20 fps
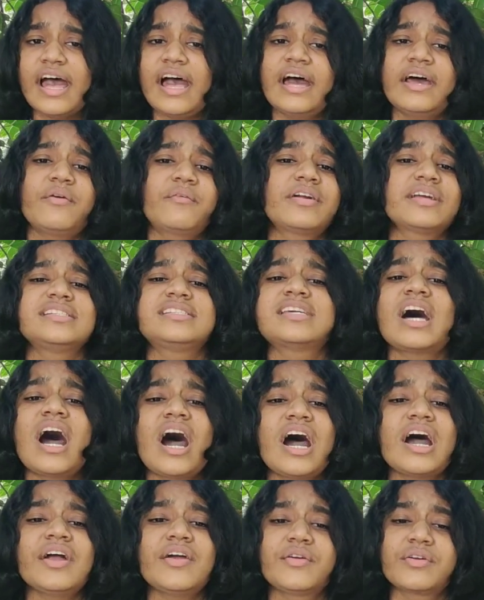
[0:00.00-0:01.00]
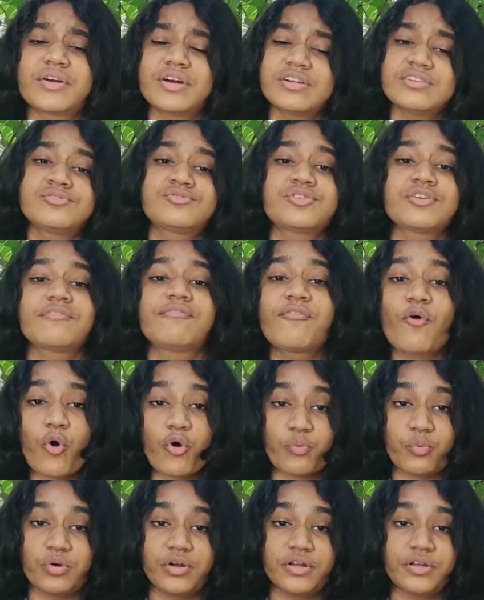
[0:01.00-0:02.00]
and our entire country
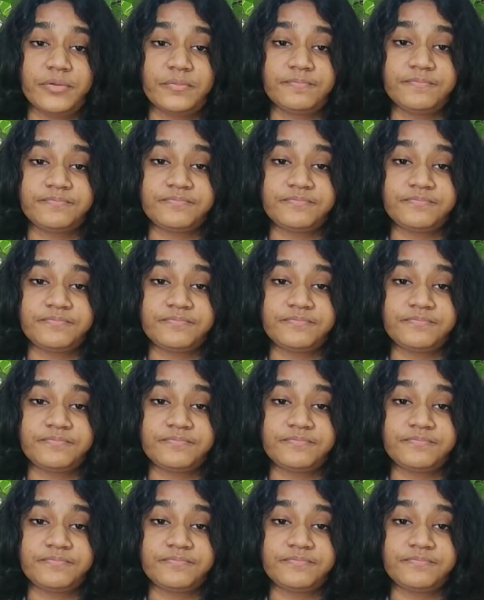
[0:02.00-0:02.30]
forward.